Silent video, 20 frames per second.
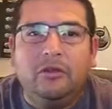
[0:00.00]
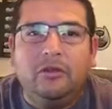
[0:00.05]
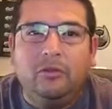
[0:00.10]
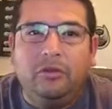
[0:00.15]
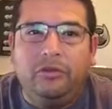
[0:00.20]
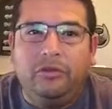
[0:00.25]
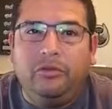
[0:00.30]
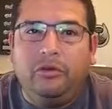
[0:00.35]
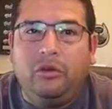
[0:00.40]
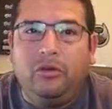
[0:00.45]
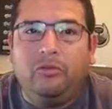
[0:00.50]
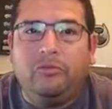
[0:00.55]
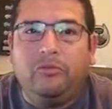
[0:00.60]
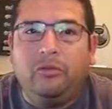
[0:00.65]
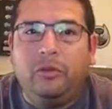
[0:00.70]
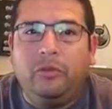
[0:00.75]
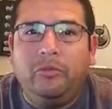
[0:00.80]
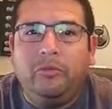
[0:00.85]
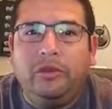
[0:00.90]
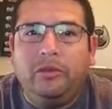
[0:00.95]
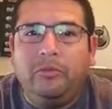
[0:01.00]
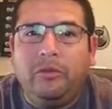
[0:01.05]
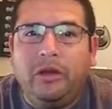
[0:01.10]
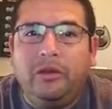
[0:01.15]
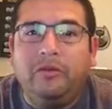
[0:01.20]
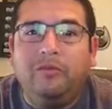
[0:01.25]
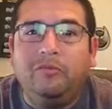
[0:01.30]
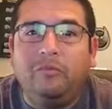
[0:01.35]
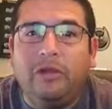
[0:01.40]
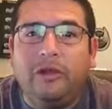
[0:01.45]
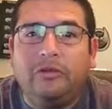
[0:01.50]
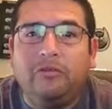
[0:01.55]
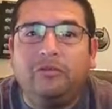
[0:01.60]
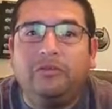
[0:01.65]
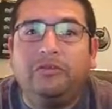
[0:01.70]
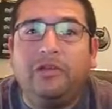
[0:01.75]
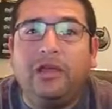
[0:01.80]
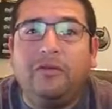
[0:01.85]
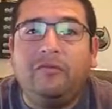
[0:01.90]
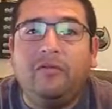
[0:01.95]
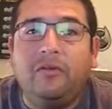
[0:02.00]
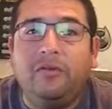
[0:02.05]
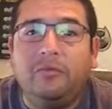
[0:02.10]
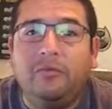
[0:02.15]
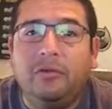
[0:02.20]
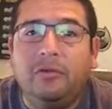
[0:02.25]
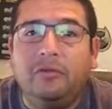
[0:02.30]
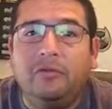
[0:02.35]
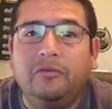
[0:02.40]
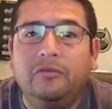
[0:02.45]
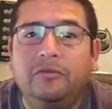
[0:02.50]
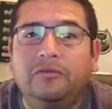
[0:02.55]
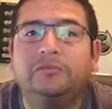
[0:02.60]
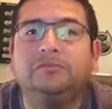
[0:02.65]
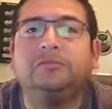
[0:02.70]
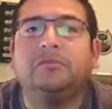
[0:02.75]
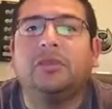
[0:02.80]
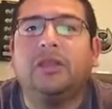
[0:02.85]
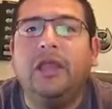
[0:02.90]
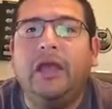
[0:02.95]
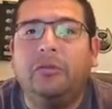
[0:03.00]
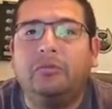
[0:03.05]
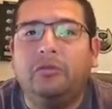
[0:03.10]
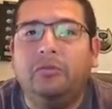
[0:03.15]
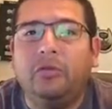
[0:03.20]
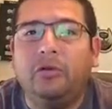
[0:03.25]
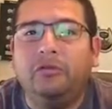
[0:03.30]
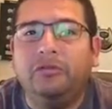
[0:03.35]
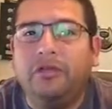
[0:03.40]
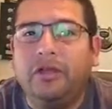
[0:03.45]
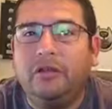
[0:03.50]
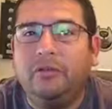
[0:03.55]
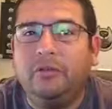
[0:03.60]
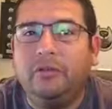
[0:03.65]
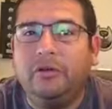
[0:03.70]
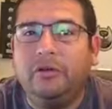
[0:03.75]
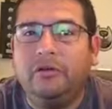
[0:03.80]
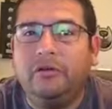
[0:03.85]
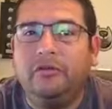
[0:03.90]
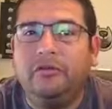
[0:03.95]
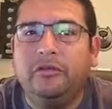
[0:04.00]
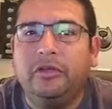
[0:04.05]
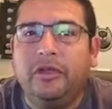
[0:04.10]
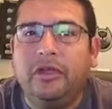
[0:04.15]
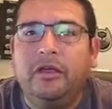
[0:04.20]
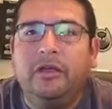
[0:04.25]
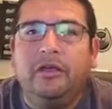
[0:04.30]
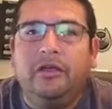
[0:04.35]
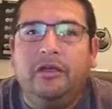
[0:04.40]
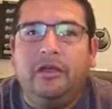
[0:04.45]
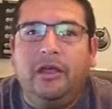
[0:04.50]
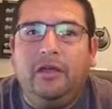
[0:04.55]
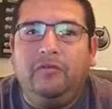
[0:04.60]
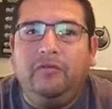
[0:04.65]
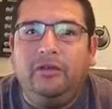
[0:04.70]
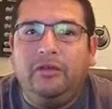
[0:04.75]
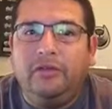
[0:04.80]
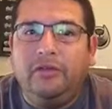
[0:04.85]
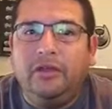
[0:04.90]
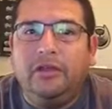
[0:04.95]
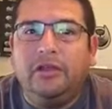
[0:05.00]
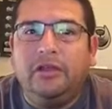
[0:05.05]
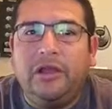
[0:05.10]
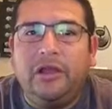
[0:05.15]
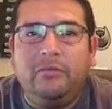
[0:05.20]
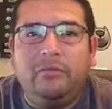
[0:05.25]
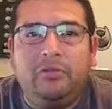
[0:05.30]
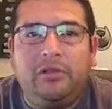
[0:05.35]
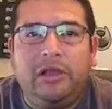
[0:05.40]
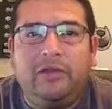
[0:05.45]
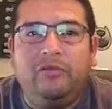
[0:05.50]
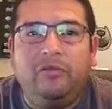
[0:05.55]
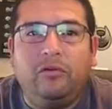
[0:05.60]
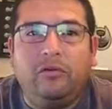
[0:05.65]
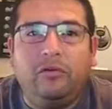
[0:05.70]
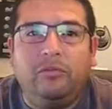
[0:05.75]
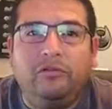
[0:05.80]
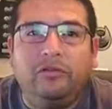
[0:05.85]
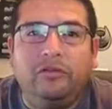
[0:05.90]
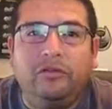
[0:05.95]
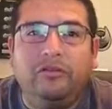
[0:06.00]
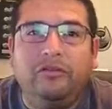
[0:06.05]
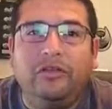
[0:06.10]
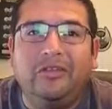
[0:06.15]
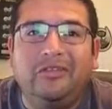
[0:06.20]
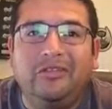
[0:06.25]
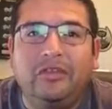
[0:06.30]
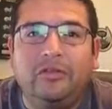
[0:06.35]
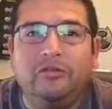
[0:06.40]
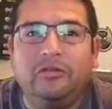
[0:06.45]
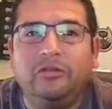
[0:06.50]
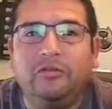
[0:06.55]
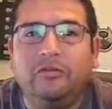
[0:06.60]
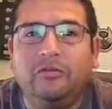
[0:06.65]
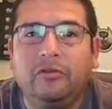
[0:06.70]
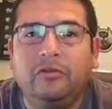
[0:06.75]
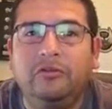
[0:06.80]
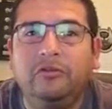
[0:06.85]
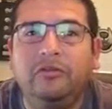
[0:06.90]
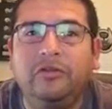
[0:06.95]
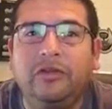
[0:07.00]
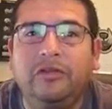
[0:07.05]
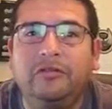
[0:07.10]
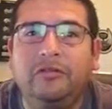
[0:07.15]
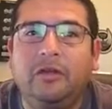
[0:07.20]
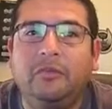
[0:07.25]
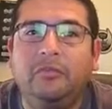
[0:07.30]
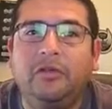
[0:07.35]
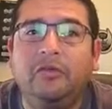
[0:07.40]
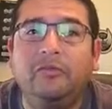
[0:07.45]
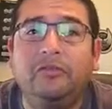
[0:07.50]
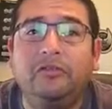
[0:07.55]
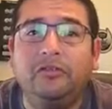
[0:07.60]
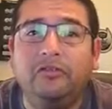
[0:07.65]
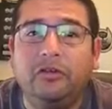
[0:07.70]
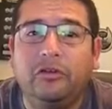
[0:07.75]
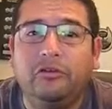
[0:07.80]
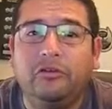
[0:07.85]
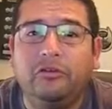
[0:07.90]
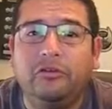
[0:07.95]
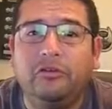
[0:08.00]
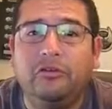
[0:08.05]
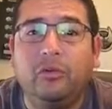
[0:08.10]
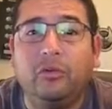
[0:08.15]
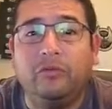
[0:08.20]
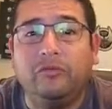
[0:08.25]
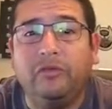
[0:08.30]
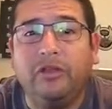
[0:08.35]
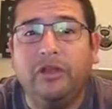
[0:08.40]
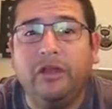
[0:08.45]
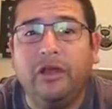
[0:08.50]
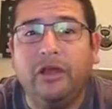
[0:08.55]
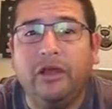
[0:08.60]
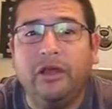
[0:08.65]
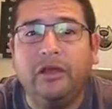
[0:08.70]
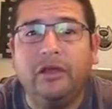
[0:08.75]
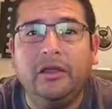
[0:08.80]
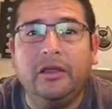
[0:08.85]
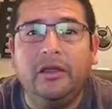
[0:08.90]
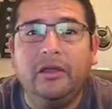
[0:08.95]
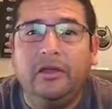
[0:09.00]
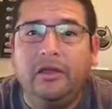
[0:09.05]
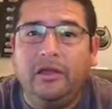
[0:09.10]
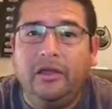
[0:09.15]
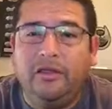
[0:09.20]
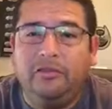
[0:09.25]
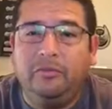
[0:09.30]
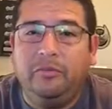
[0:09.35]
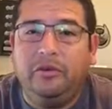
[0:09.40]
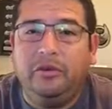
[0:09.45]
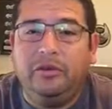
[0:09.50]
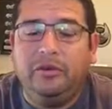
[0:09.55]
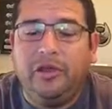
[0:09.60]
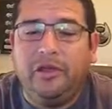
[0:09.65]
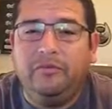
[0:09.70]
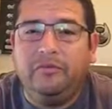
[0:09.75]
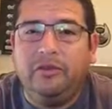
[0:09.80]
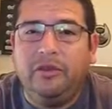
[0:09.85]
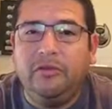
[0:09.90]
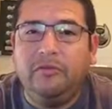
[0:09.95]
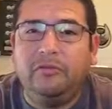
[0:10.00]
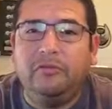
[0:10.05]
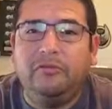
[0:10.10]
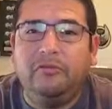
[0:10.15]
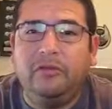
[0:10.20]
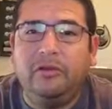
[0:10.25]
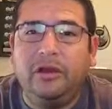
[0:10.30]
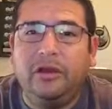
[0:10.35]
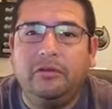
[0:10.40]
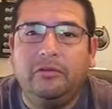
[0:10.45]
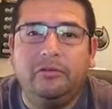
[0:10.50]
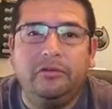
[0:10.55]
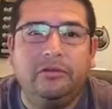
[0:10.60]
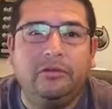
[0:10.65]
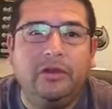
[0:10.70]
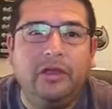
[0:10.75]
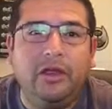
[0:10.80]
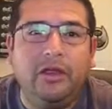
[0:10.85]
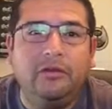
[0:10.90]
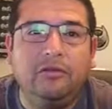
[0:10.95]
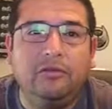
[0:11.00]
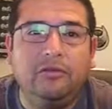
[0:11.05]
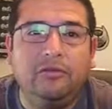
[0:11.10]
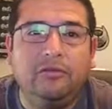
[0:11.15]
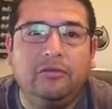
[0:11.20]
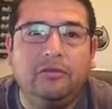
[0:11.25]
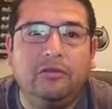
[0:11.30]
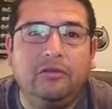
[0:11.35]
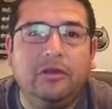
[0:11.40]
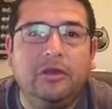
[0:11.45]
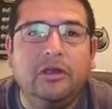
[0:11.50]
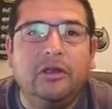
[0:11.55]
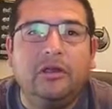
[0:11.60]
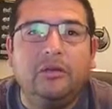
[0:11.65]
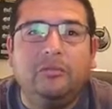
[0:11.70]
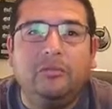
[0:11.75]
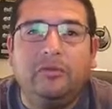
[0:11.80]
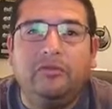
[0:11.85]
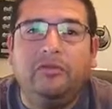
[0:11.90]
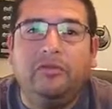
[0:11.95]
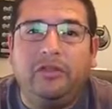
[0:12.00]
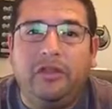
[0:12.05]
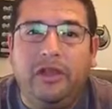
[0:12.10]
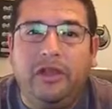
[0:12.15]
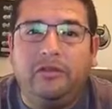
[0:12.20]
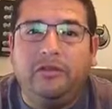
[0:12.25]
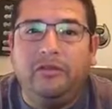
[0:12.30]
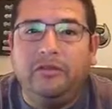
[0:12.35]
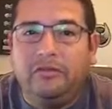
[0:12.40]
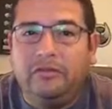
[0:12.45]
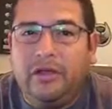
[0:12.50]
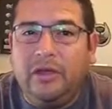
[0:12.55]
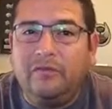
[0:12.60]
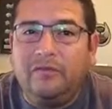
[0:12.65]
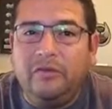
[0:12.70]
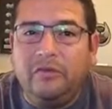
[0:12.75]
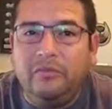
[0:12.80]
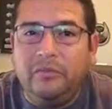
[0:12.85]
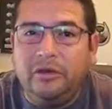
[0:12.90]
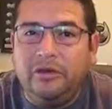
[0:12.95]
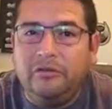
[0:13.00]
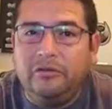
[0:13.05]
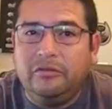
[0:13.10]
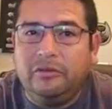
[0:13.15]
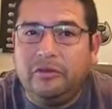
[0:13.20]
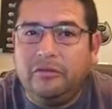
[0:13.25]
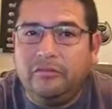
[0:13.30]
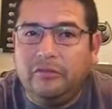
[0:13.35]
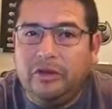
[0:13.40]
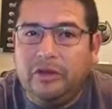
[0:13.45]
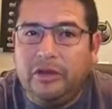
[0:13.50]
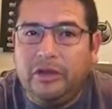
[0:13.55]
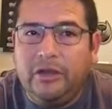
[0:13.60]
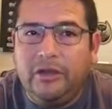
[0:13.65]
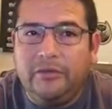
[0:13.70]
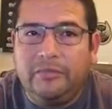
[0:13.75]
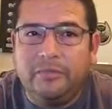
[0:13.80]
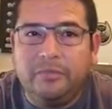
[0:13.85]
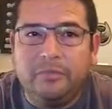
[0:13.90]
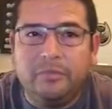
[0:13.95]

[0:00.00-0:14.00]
With the overwhelming amount of medical staff on the move and remote teleworkers, having a thin client platform such as Citrix Virtual Desktop Infrastructure, or VDI, has been a lifesaver for not only the end user, but for the IT staff administering VDI.